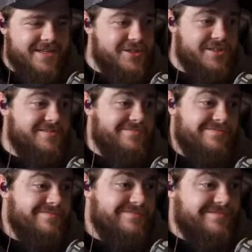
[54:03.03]
It just
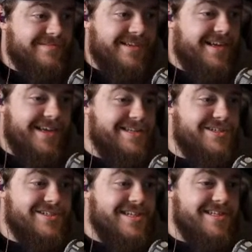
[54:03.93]

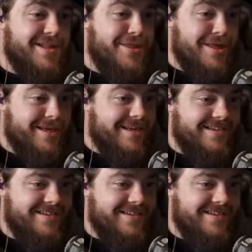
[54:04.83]
is a thing.